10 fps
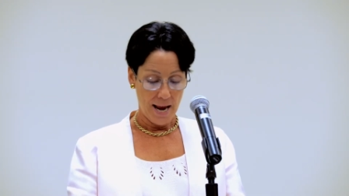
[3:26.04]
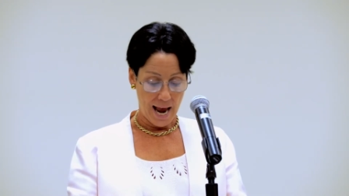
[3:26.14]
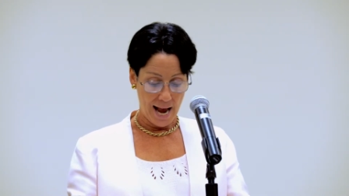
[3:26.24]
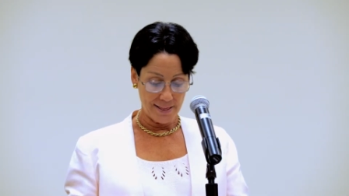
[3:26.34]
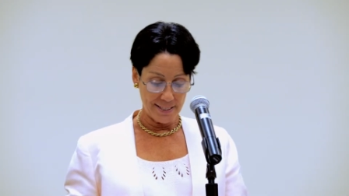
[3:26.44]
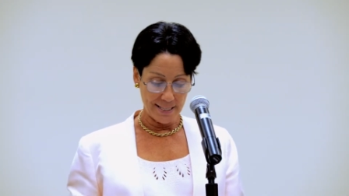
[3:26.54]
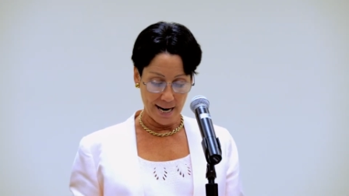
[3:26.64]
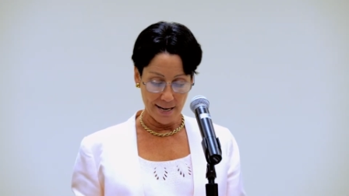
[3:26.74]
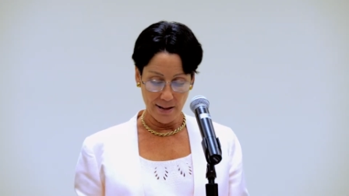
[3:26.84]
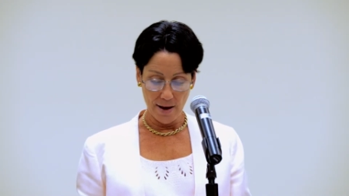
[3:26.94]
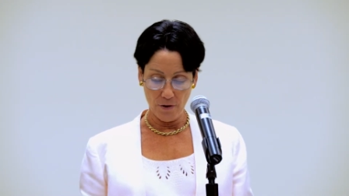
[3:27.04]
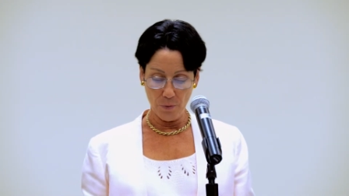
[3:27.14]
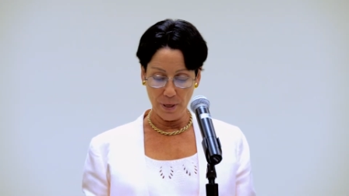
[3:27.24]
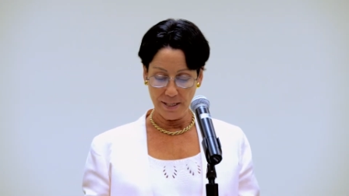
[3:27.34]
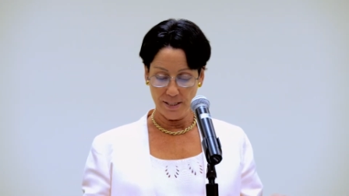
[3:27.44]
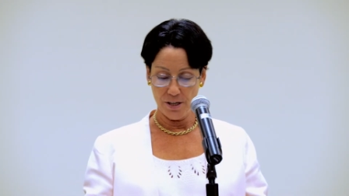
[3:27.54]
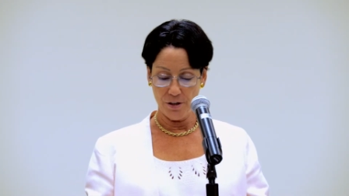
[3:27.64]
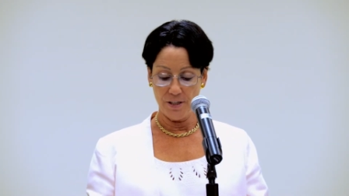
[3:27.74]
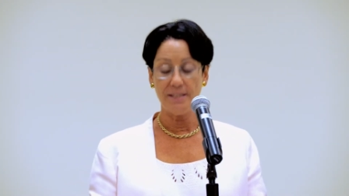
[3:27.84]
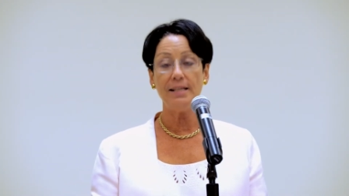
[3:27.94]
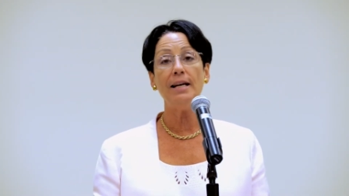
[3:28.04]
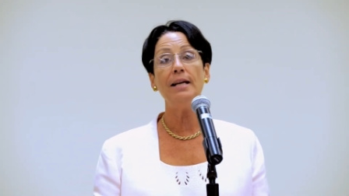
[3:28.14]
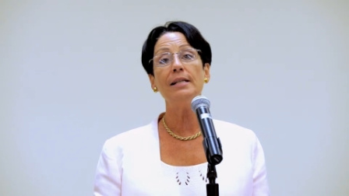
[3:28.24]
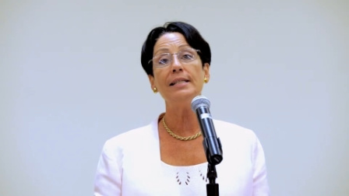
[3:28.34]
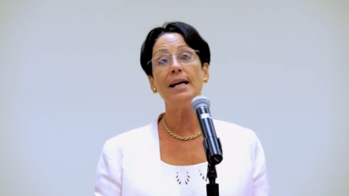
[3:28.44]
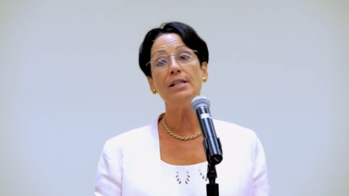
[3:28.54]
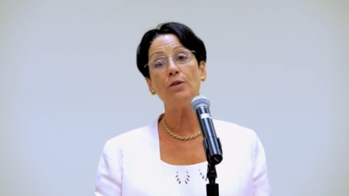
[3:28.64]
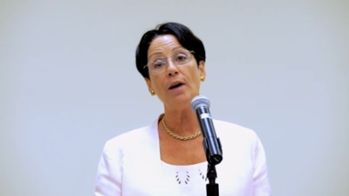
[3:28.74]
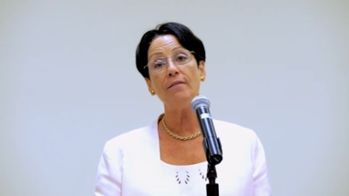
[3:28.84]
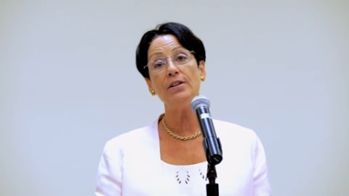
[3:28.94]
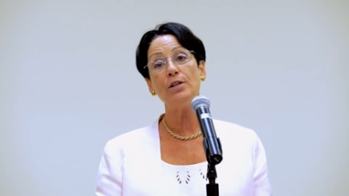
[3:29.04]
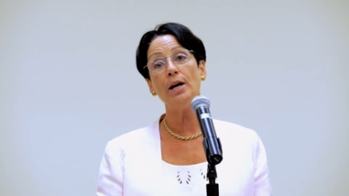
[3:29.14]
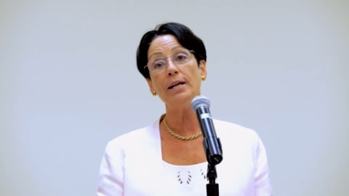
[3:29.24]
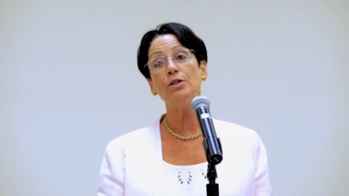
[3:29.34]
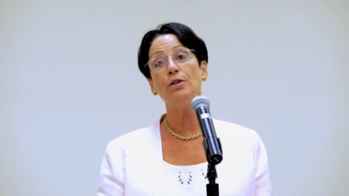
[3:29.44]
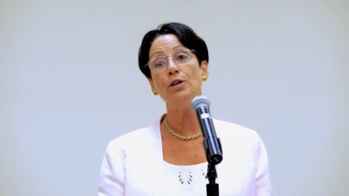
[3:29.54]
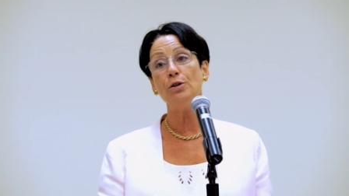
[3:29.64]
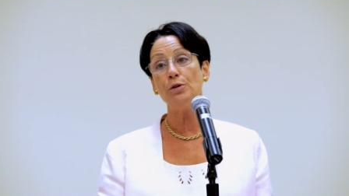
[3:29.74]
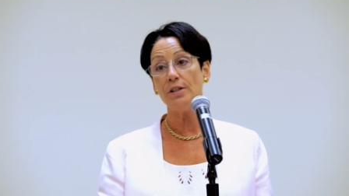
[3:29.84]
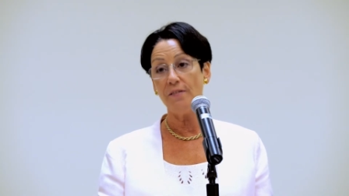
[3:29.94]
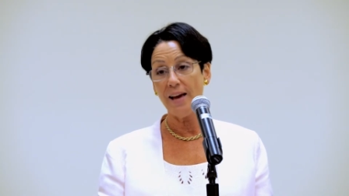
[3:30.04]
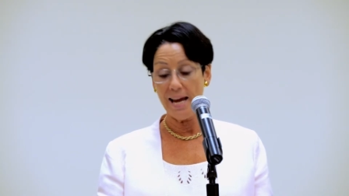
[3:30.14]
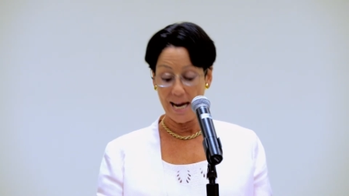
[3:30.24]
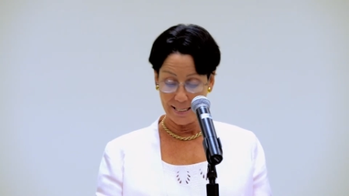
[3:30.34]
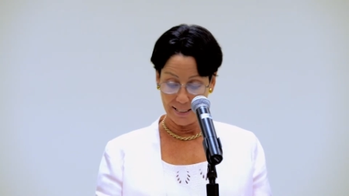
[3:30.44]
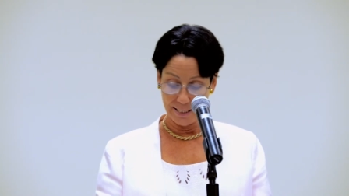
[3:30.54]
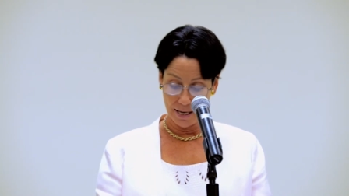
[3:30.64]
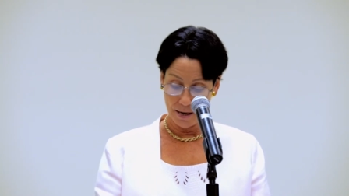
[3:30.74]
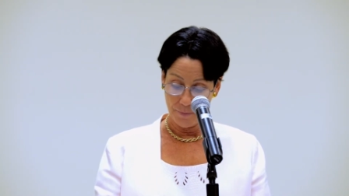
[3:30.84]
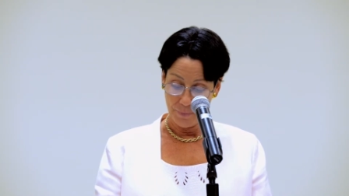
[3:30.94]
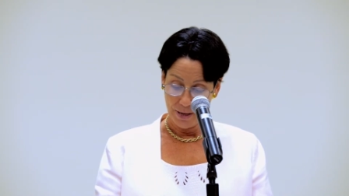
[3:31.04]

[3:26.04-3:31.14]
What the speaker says: At the state level, we continue to see states gravitate to the use of AAC.